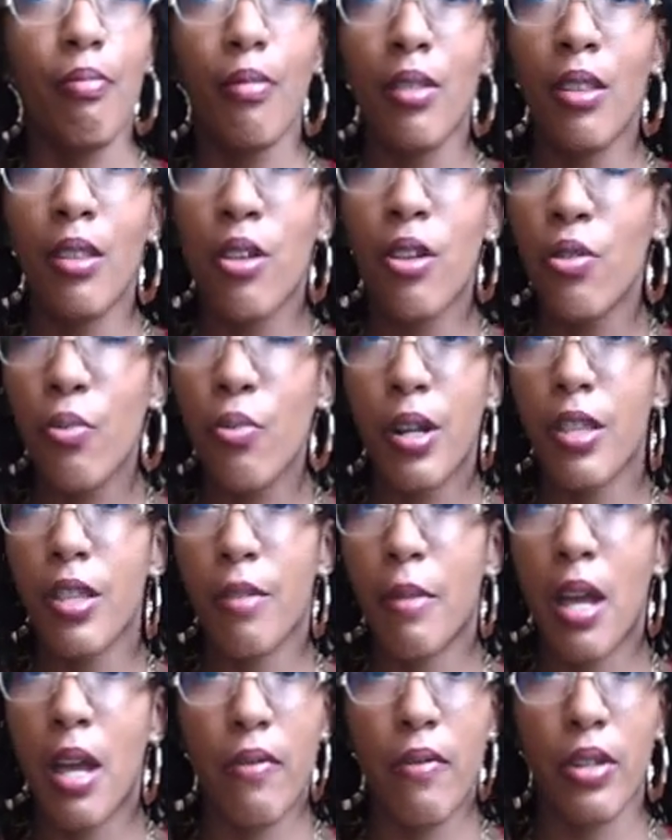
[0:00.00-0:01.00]
Neither one of
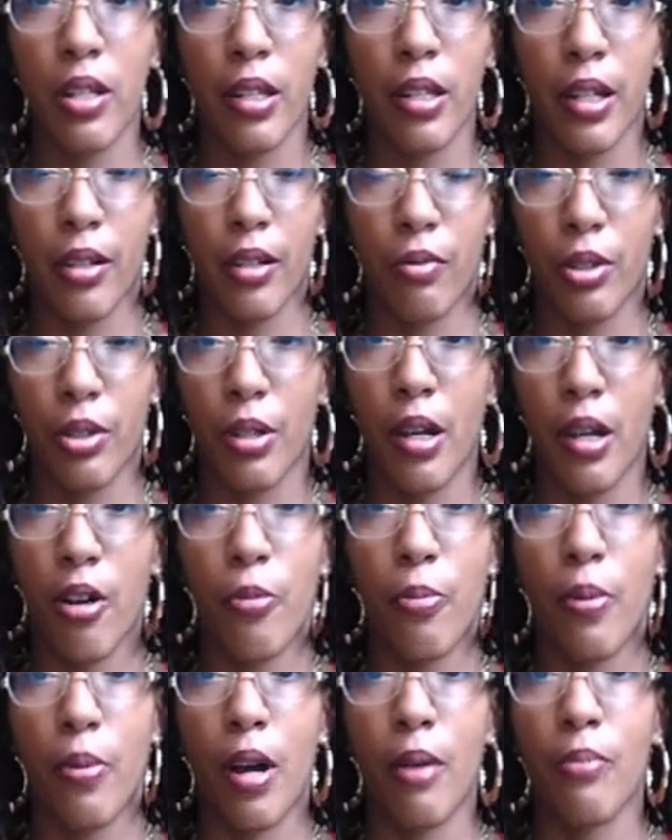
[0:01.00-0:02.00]
them have any, like, real
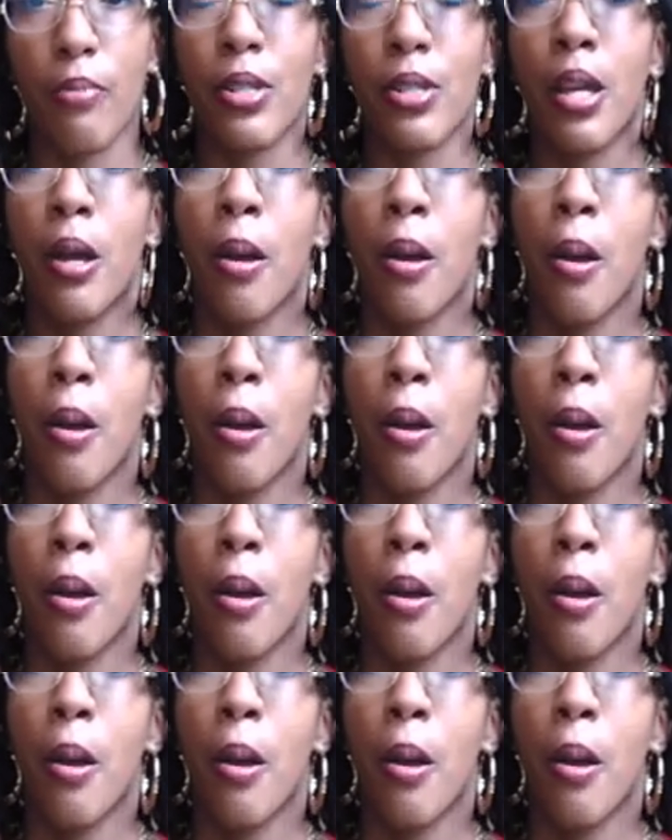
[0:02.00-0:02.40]
health problems,